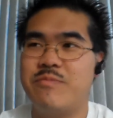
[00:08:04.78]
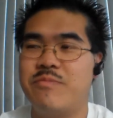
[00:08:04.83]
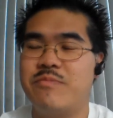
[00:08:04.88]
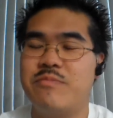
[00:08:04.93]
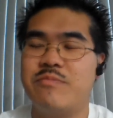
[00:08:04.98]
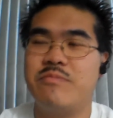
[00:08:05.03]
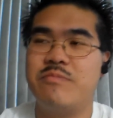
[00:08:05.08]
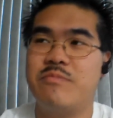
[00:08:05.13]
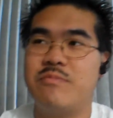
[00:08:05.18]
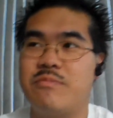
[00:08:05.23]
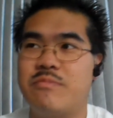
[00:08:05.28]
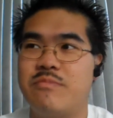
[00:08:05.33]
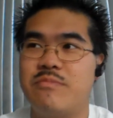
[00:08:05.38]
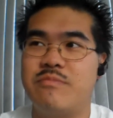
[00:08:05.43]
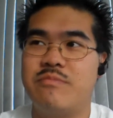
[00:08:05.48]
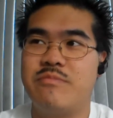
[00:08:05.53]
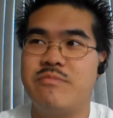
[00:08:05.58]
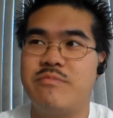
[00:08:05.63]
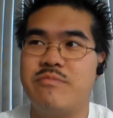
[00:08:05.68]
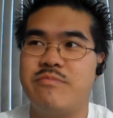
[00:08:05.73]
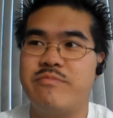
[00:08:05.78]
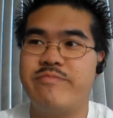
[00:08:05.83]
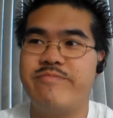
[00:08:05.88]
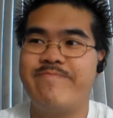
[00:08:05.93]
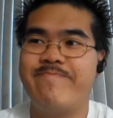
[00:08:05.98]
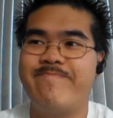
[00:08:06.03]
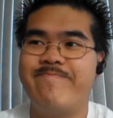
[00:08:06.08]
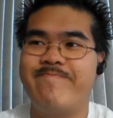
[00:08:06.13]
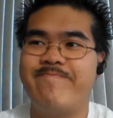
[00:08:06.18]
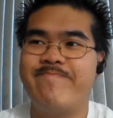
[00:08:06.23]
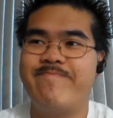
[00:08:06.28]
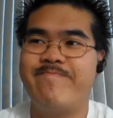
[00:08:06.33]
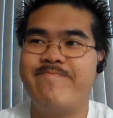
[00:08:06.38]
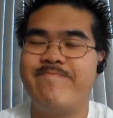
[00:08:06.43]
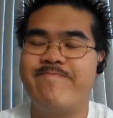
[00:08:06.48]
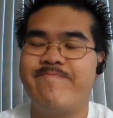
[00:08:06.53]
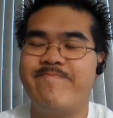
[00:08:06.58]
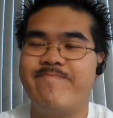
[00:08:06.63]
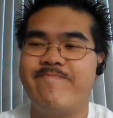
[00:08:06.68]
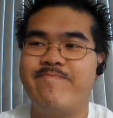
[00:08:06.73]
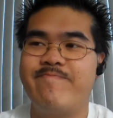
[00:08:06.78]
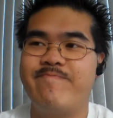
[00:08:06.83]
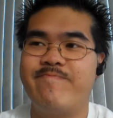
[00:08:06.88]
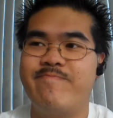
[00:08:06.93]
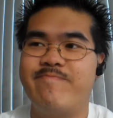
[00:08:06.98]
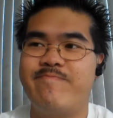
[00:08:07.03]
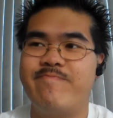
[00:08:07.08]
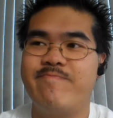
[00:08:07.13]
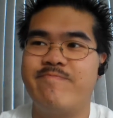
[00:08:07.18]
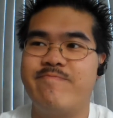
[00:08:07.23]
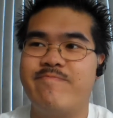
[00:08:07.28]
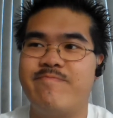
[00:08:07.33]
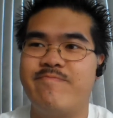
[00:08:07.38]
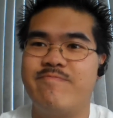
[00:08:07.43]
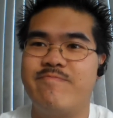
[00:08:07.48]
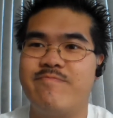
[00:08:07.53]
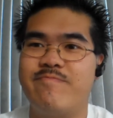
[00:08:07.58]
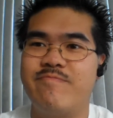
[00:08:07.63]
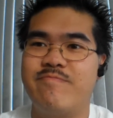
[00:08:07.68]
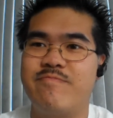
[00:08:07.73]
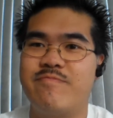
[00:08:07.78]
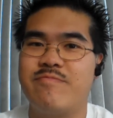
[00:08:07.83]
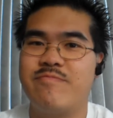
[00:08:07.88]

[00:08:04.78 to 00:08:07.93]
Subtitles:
(silence)